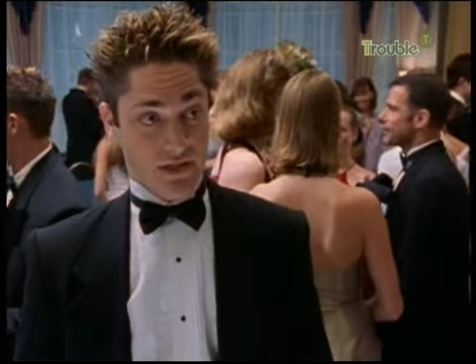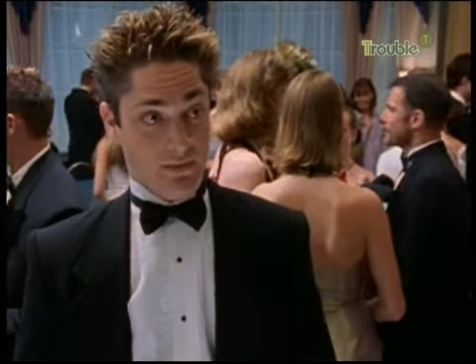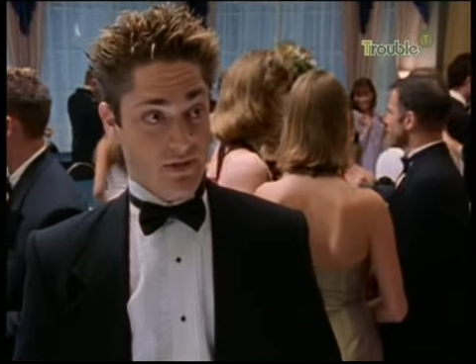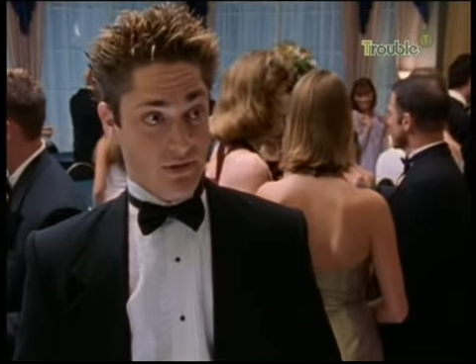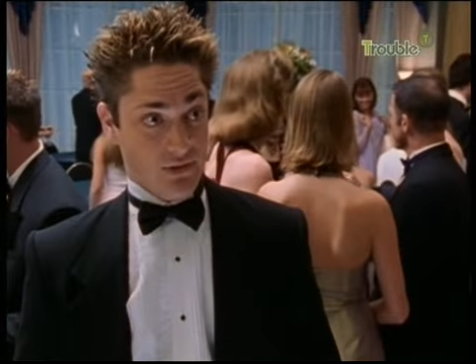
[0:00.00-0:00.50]
up
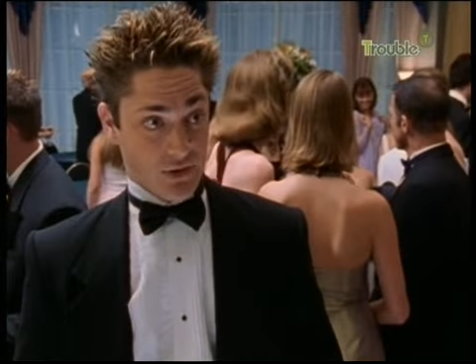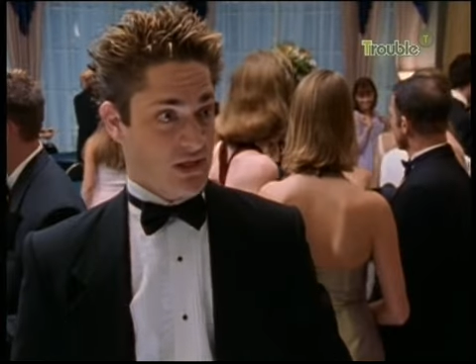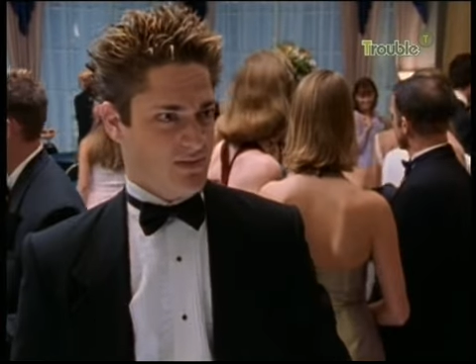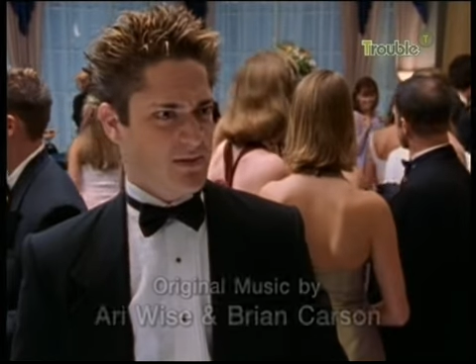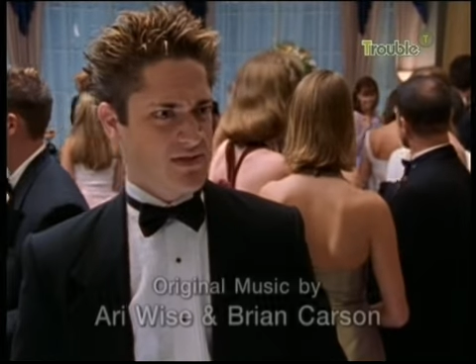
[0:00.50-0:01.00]
to
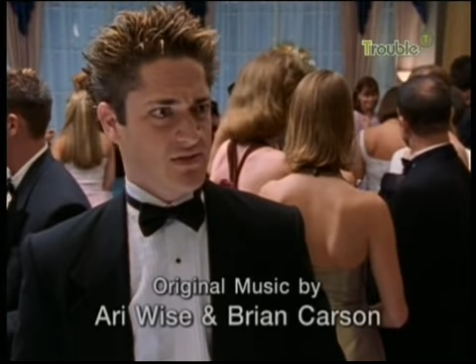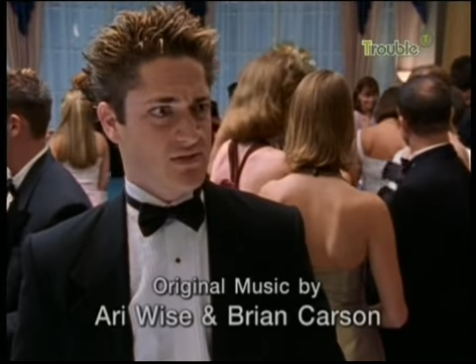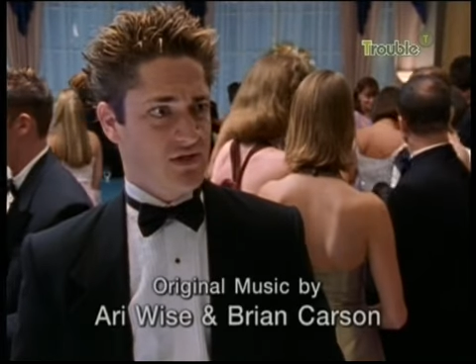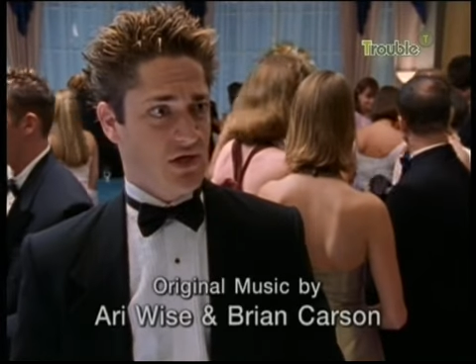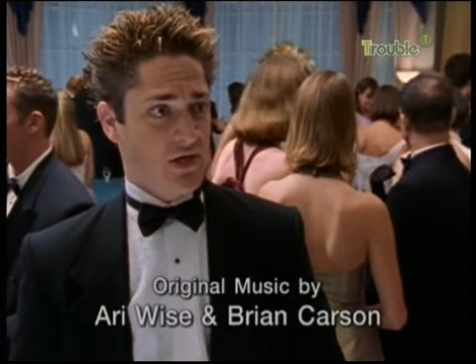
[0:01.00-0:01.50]
charge the
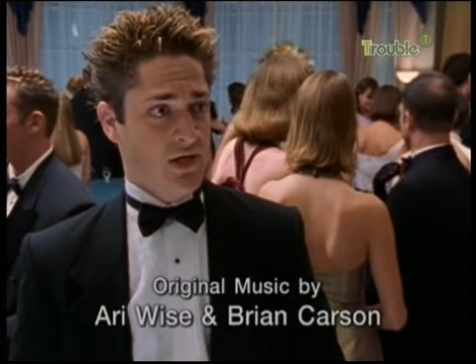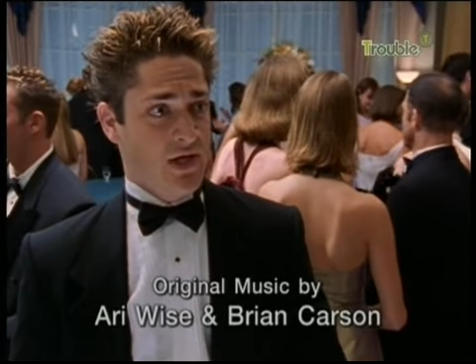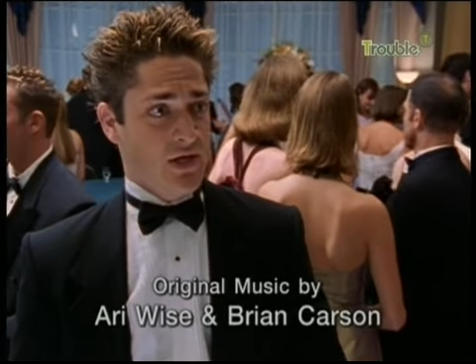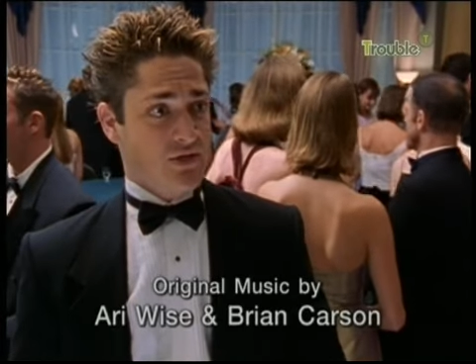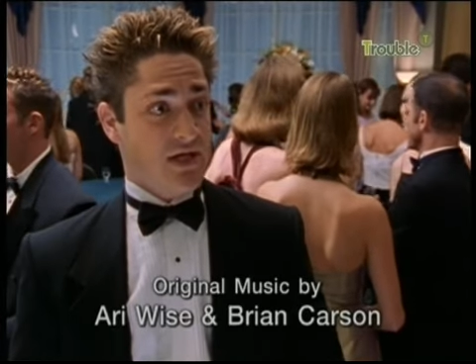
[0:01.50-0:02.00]
babysitter's car,
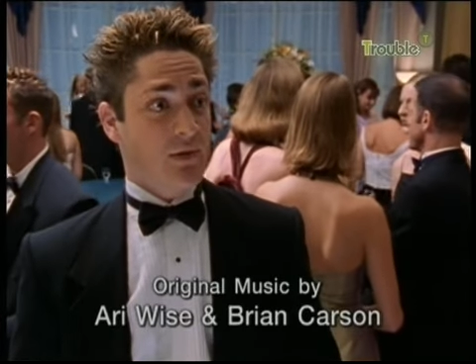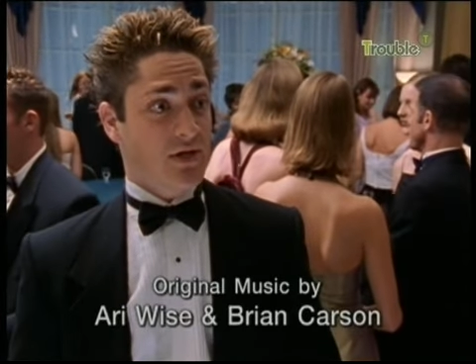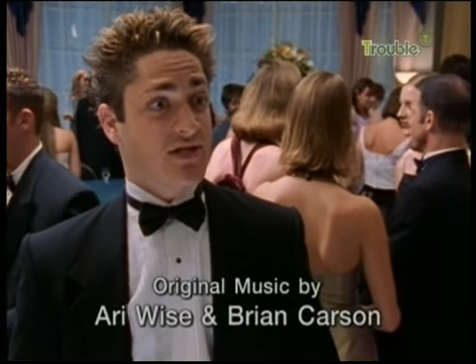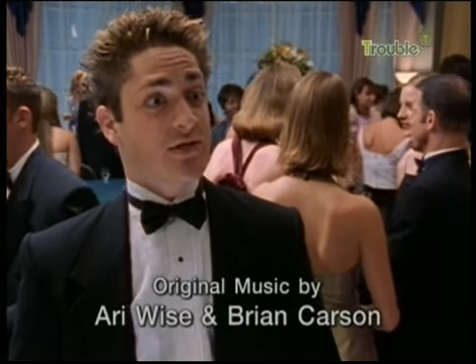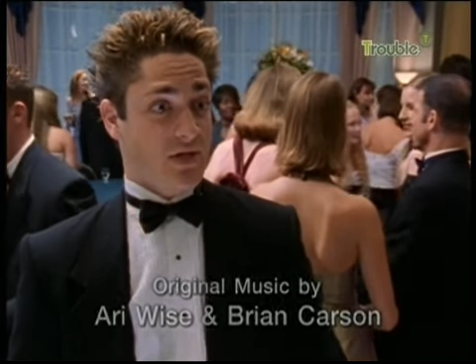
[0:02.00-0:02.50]
so that way
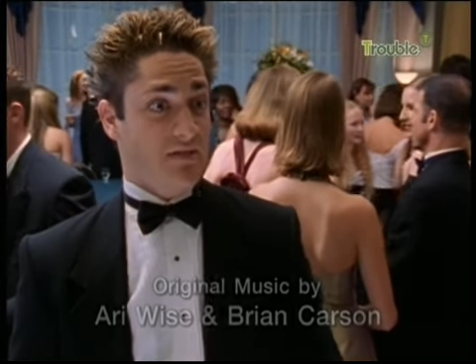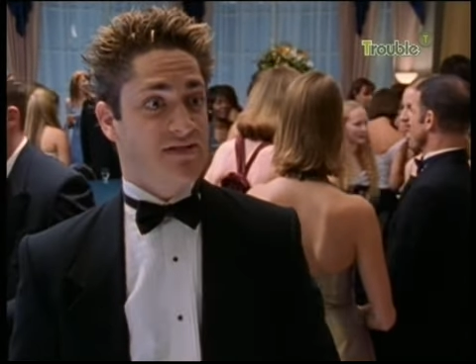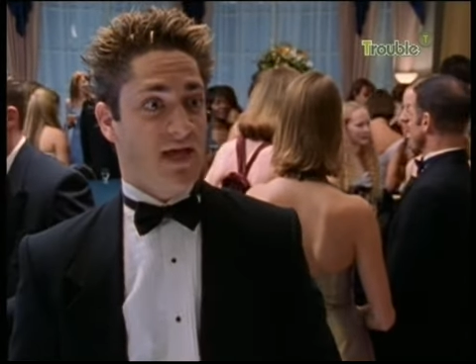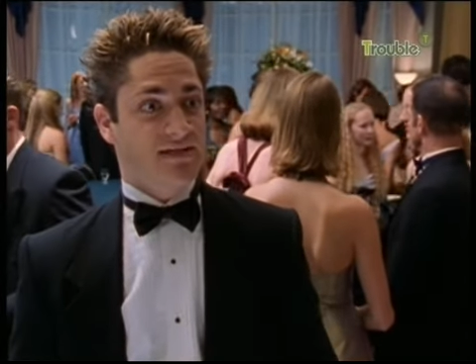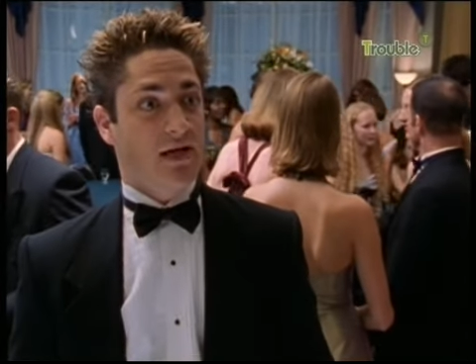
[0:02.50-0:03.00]
she can drive to
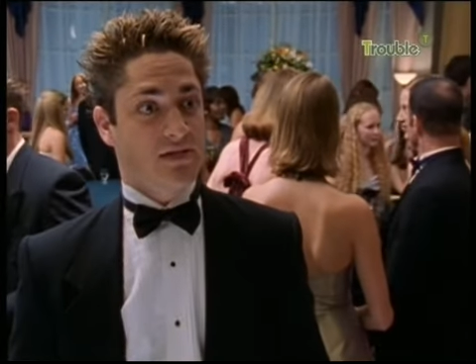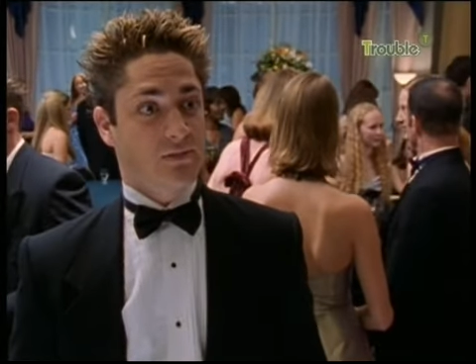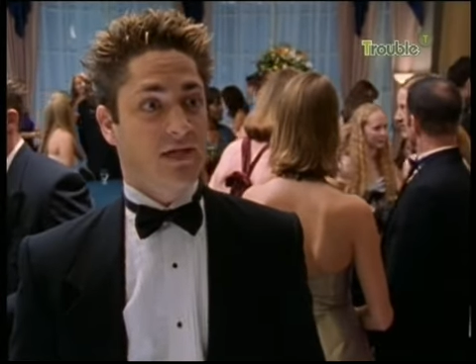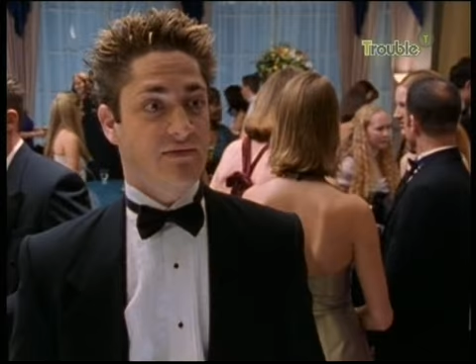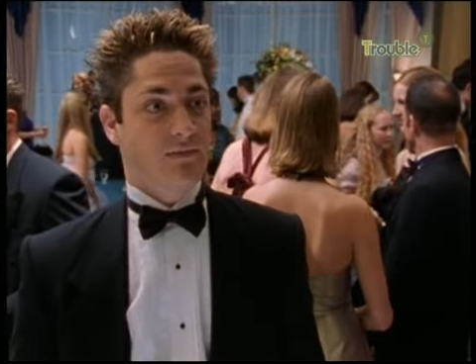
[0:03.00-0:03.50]
Zach's house
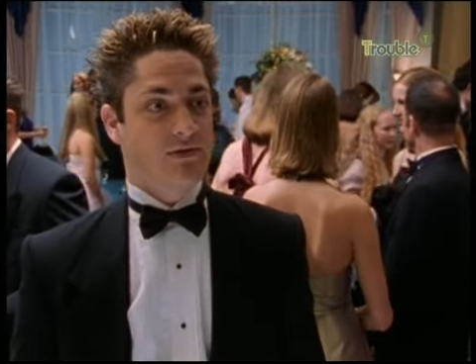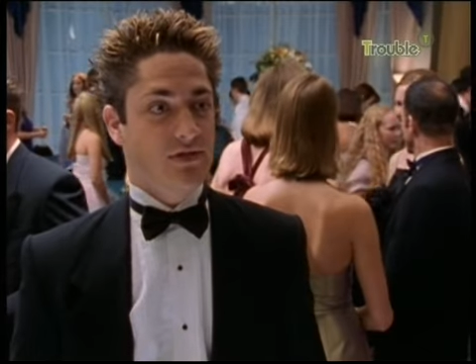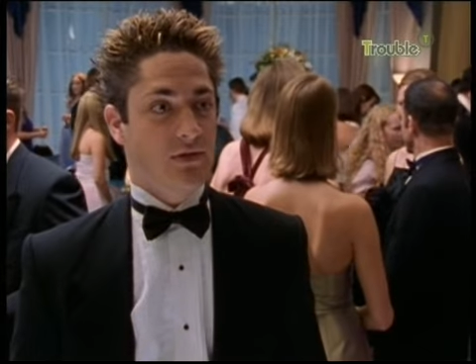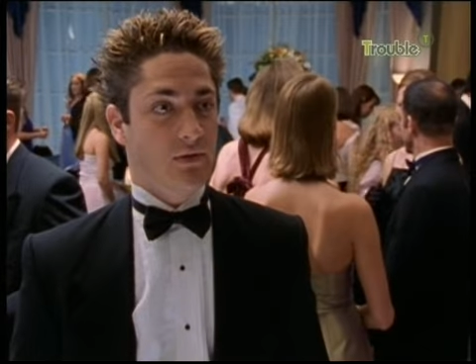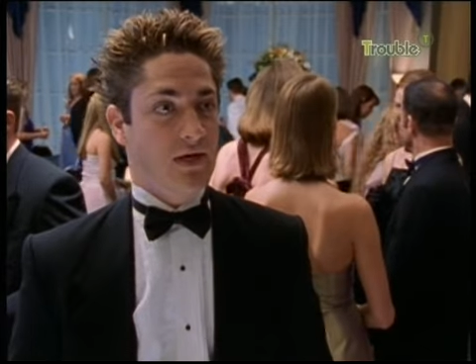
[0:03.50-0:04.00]
and relieve him
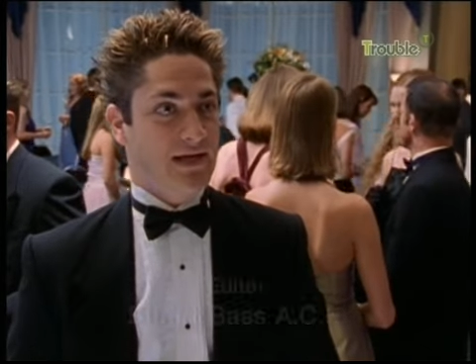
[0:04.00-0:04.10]
so uh,